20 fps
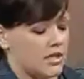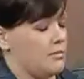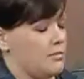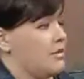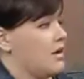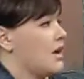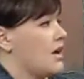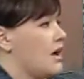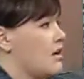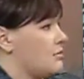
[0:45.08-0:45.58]

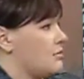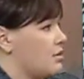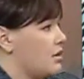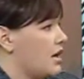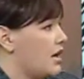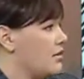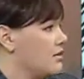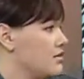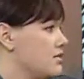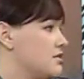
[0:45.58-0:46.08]
him accountable?
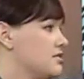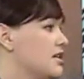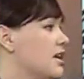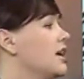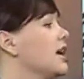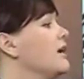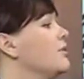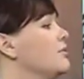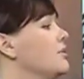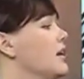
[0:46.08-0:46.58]
How
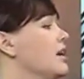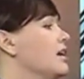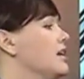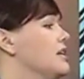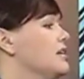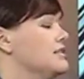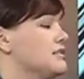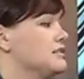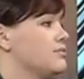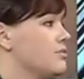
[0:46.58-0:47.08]
would
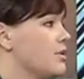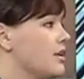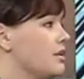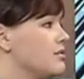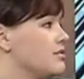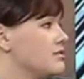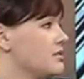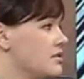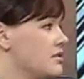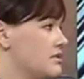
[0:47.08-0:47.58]
I, as a
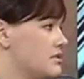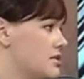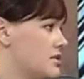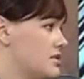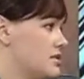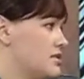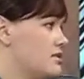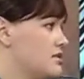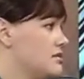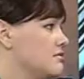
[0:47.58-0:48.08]
regular
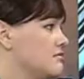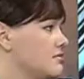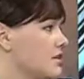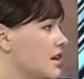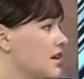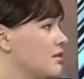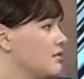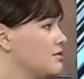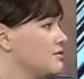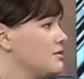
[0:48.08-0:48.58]
citizen,
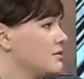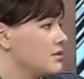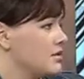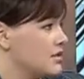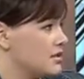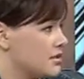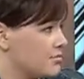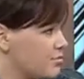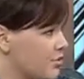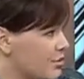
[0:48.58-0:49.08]

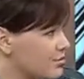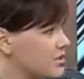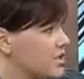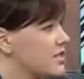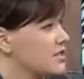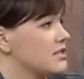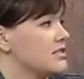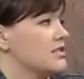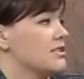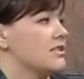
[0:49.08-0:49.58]
is it
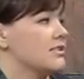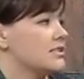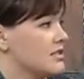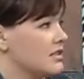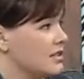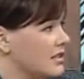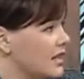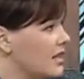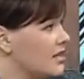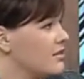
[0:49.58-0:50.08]
protesting, is
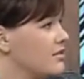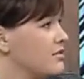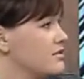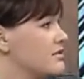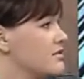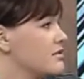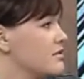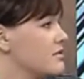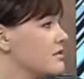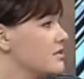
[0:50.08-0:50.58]
it
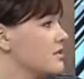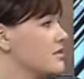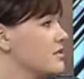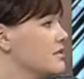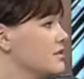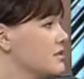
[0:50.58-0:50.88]
letters?